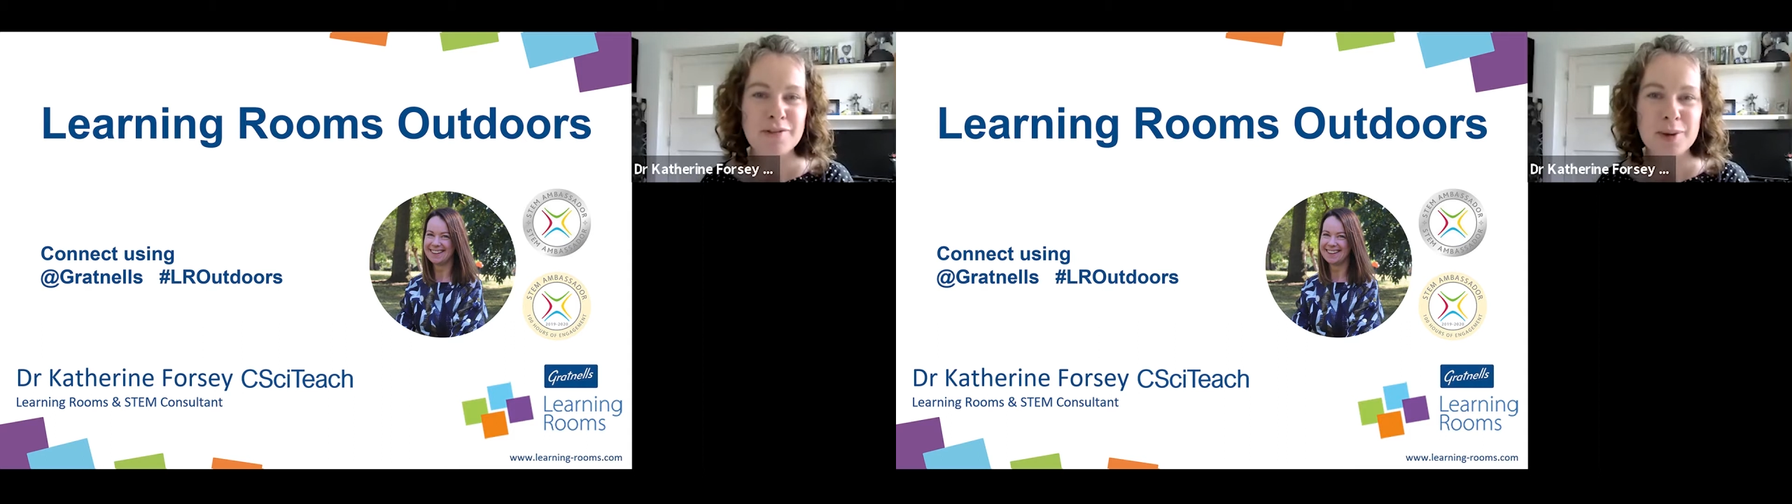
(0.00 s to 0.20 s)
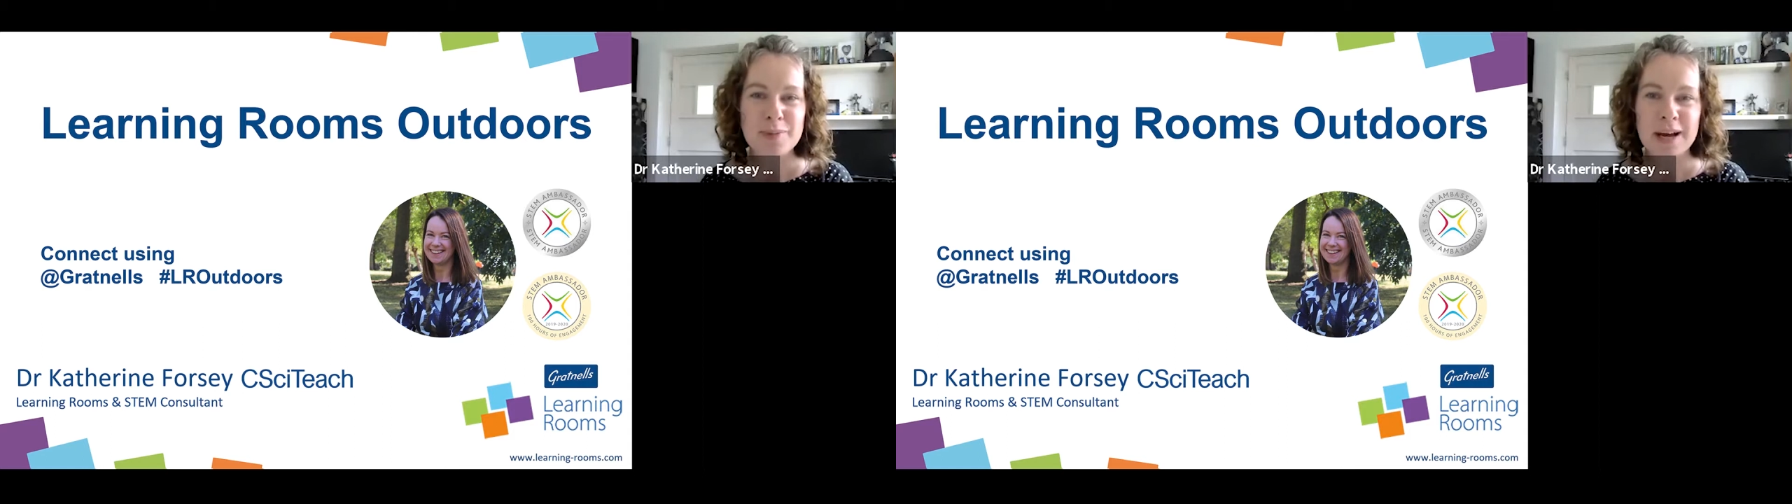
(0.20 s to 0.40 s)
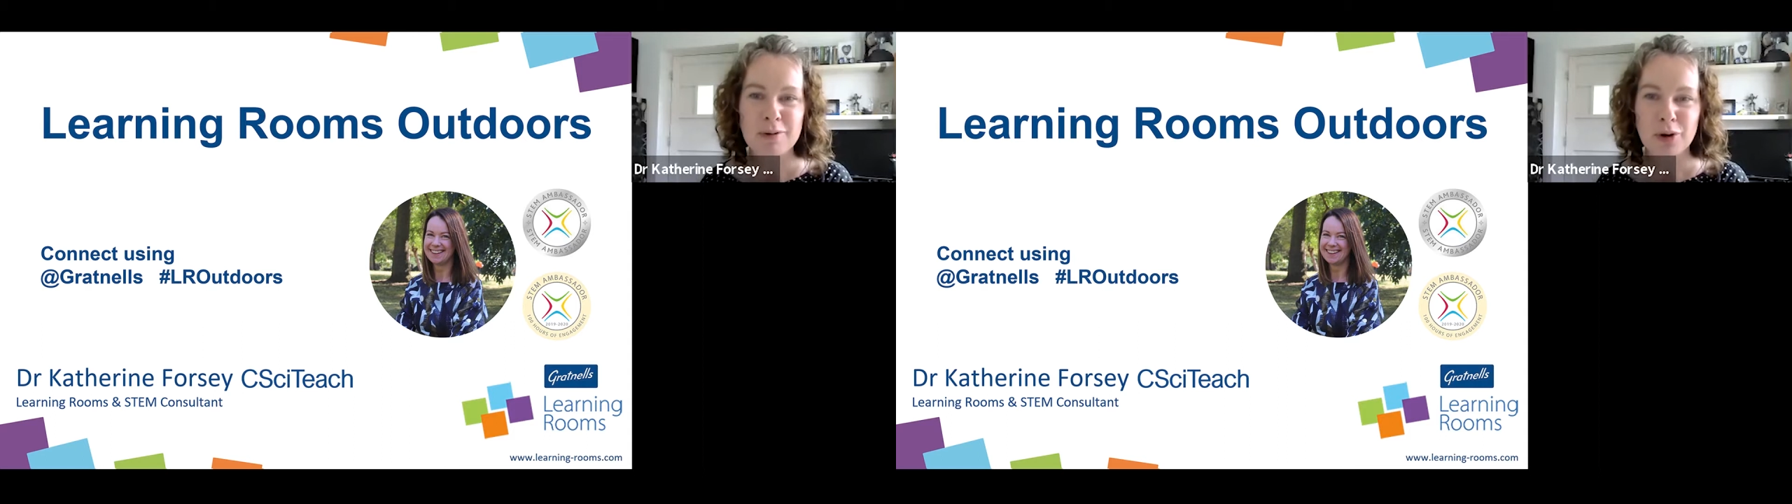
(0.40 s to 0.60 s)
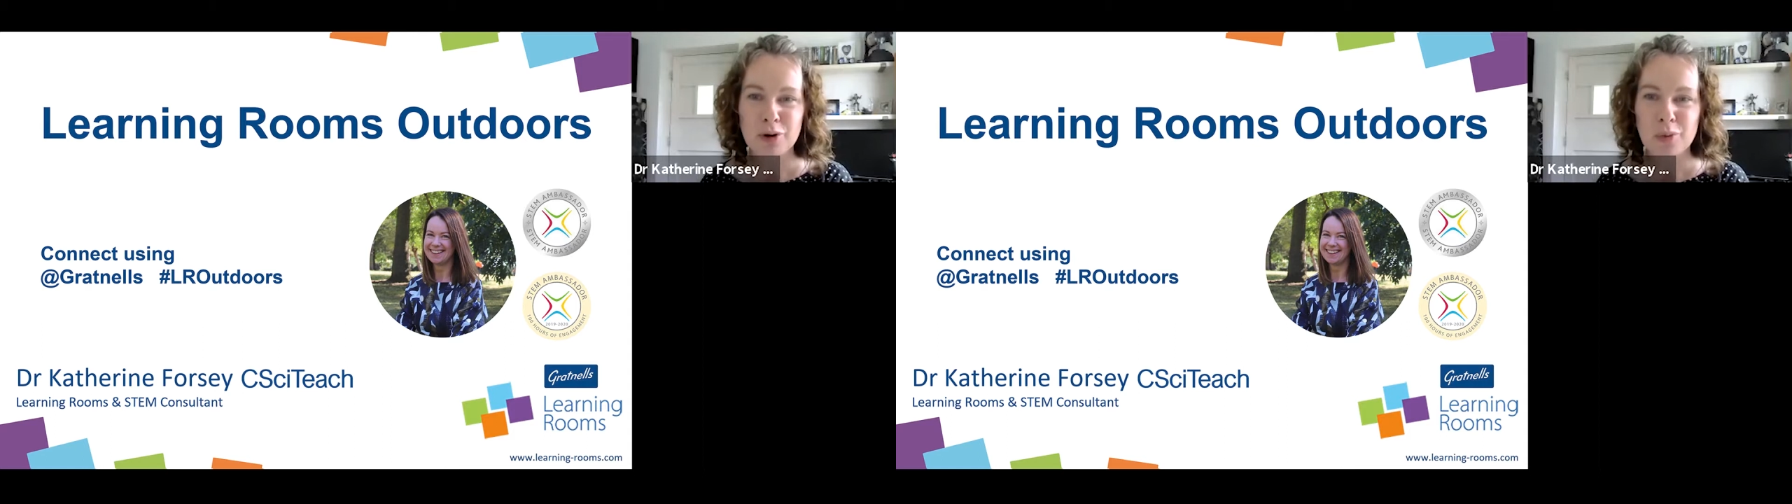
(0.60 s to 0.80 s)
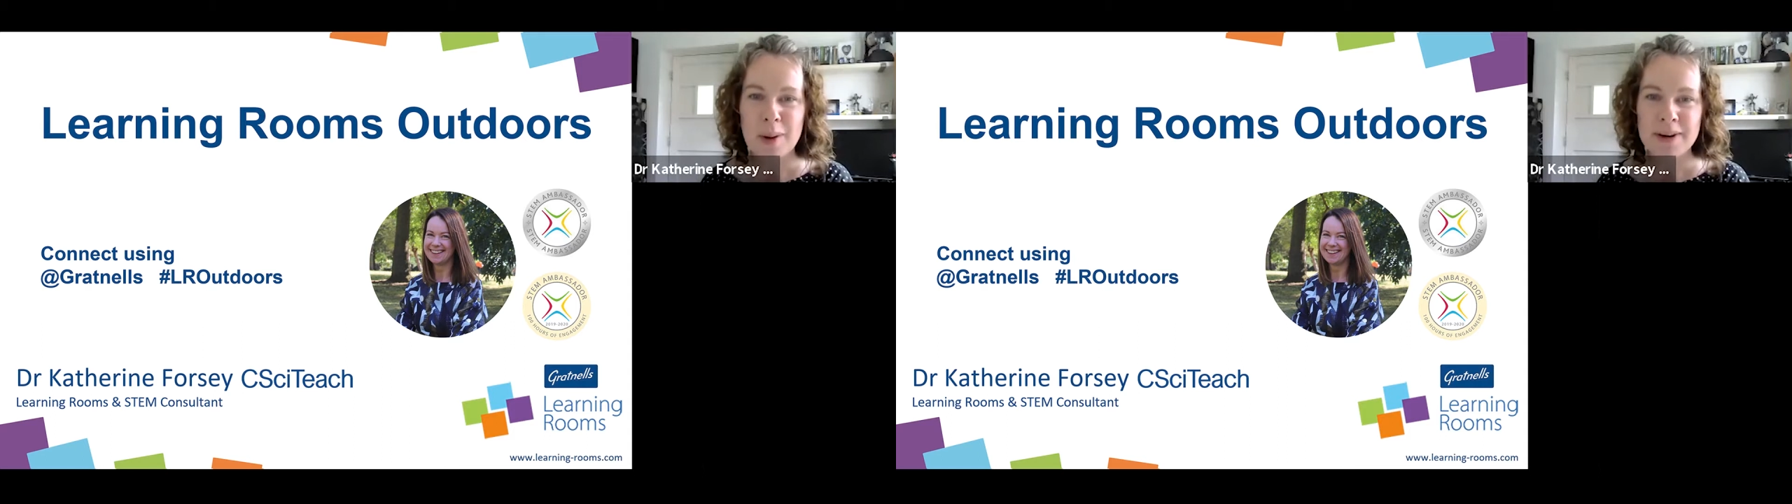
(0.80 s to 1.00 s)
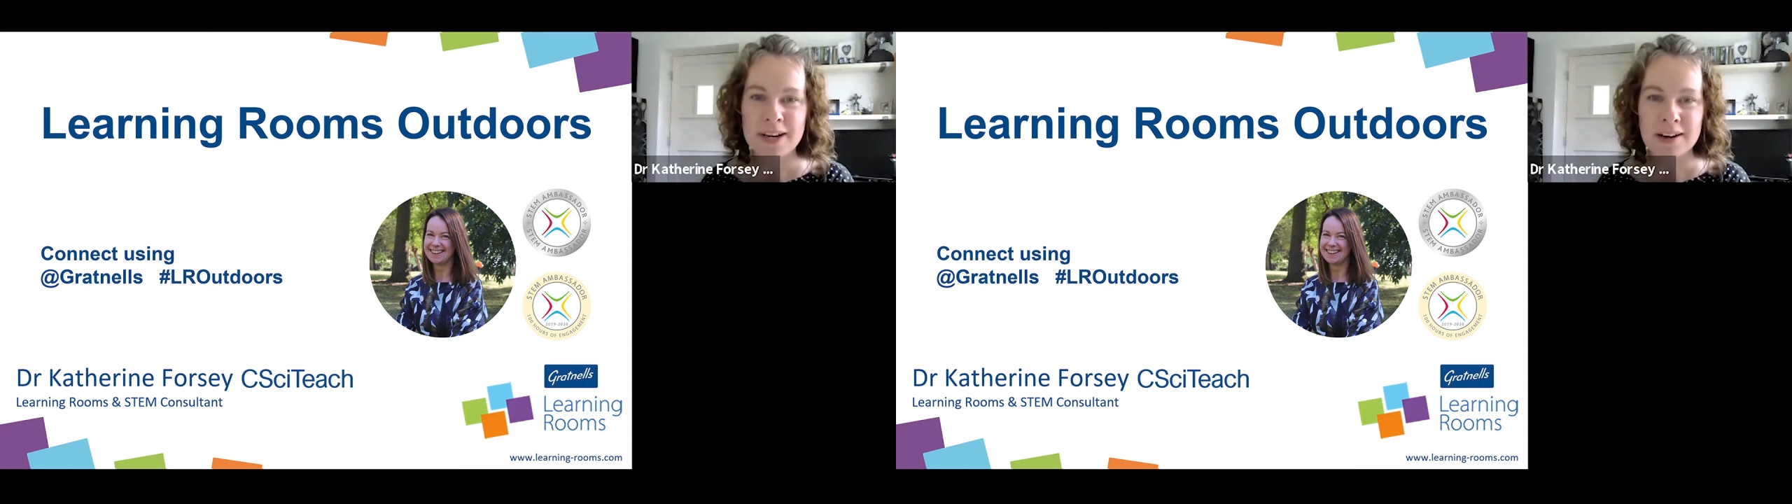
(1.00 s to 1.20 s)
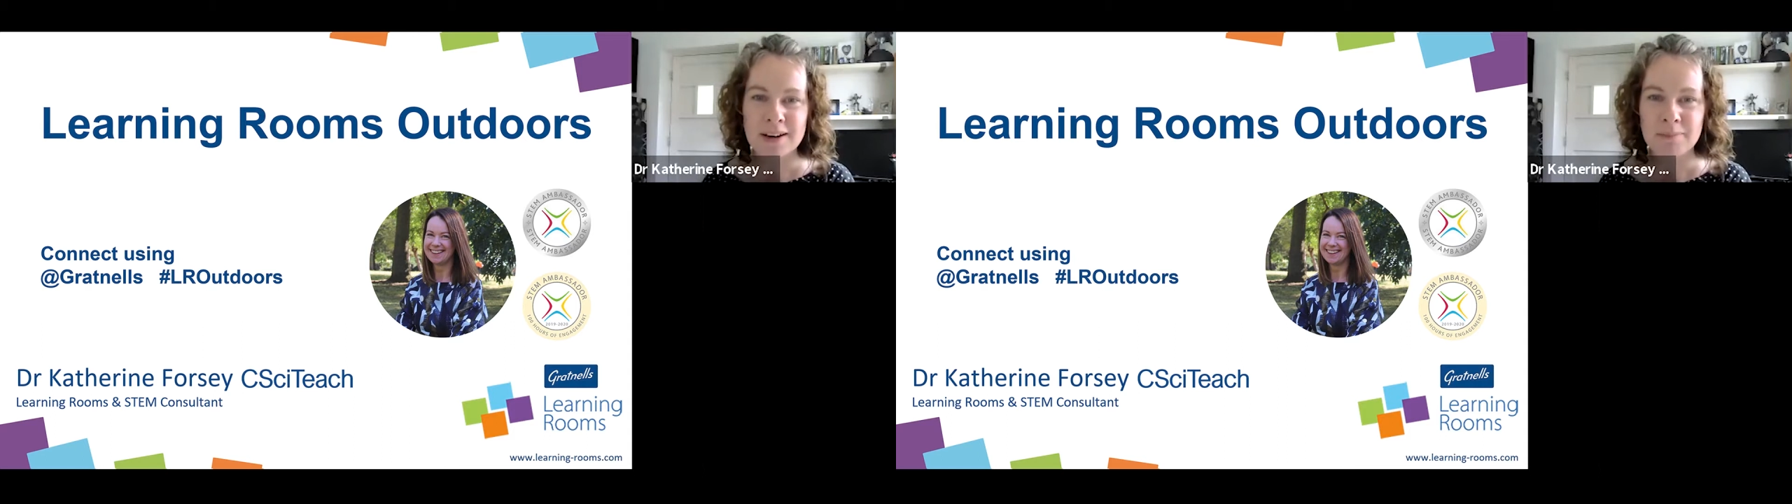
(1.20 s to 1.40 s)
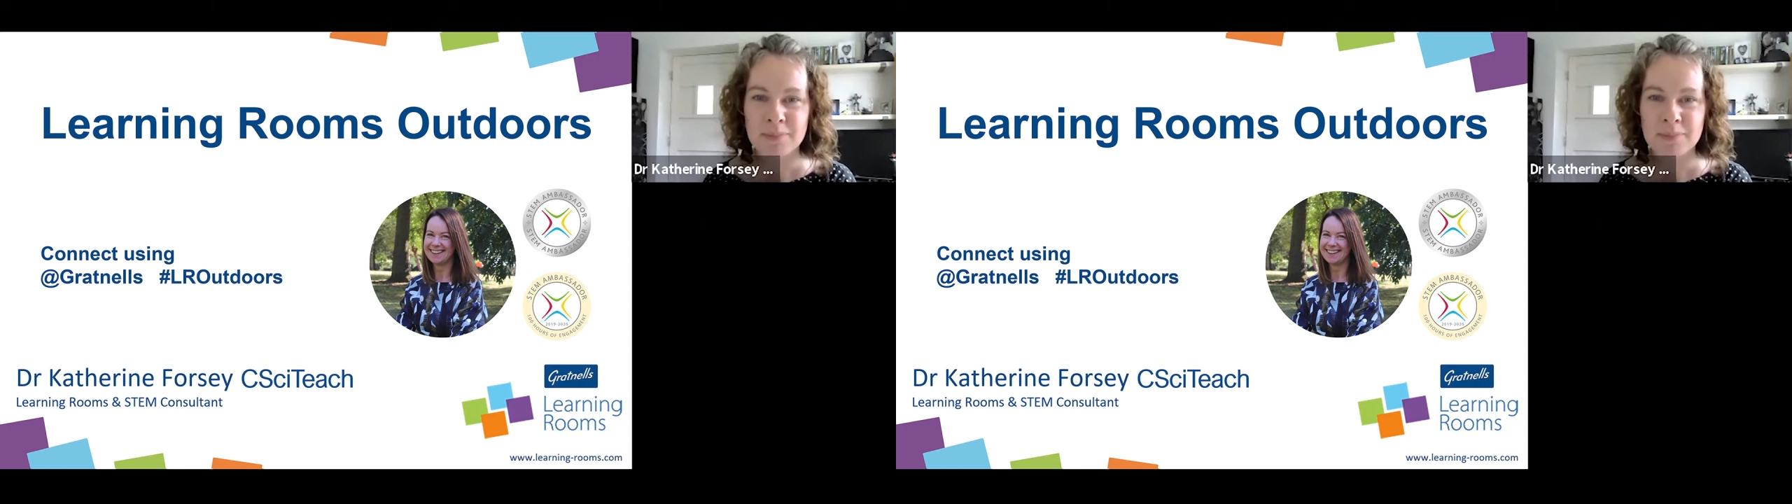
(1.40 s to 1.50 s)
Rooms Outdoors webinar.